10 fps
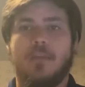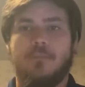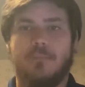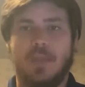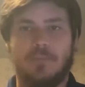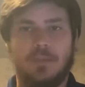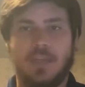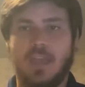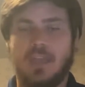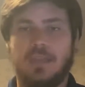They
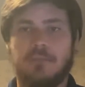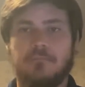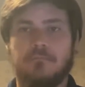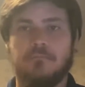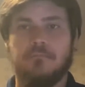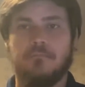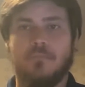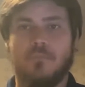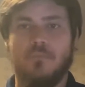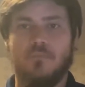became
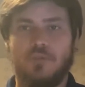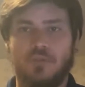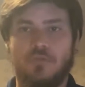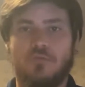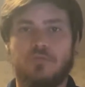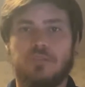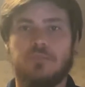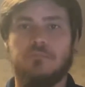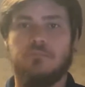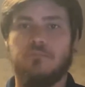used
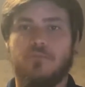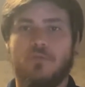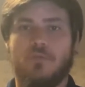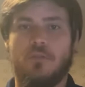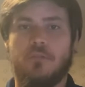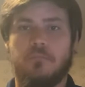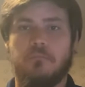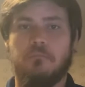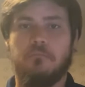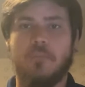for
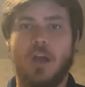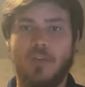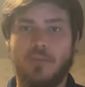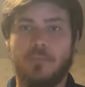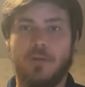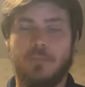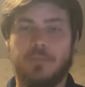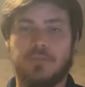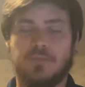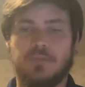other
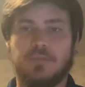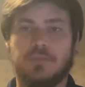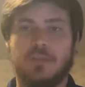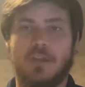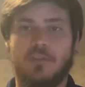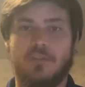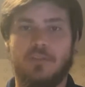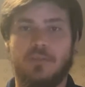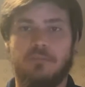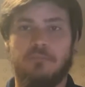purposes other
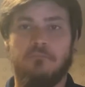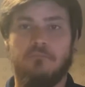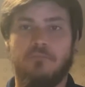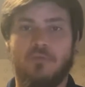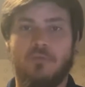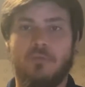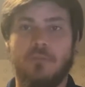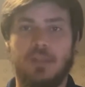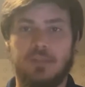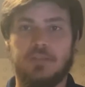than for
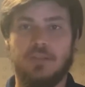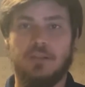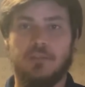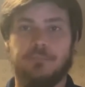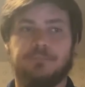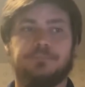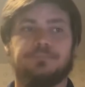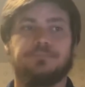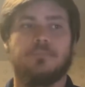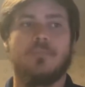military.
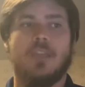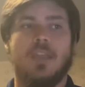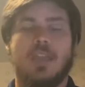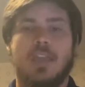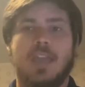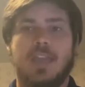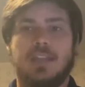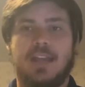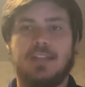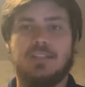In
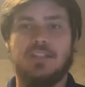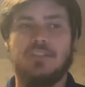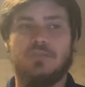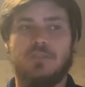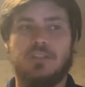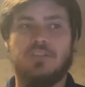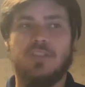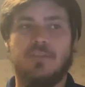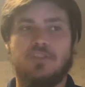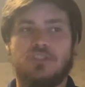
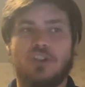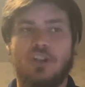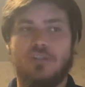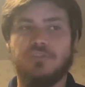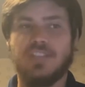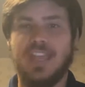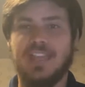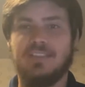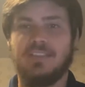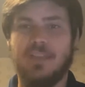1927, Charles
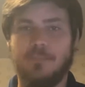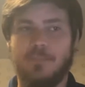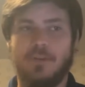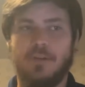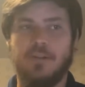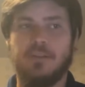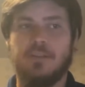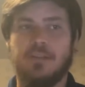A. Lindbergh,